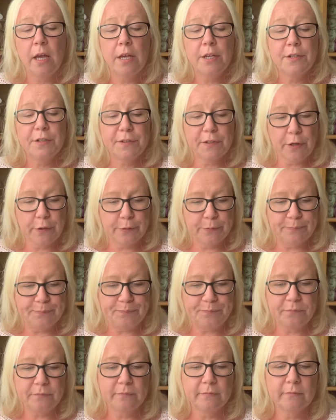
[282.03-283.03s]
So
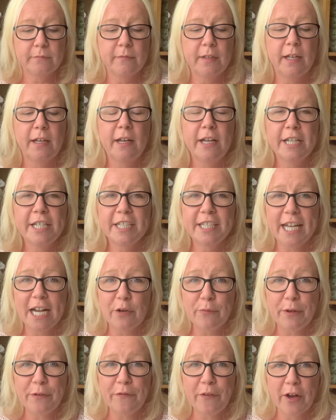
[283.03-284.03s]
shall
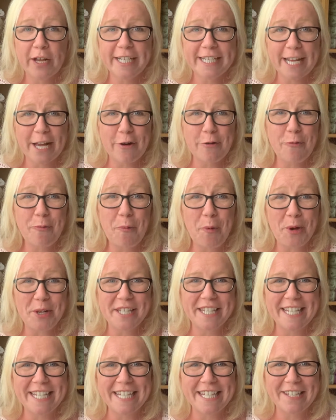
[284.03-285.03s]
we find out what's
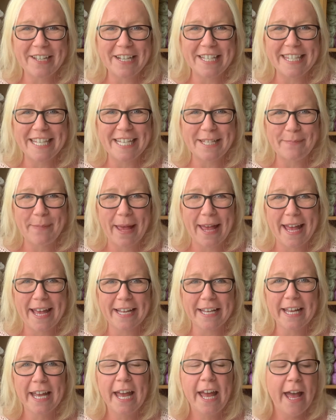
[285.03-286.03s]
inside this bag,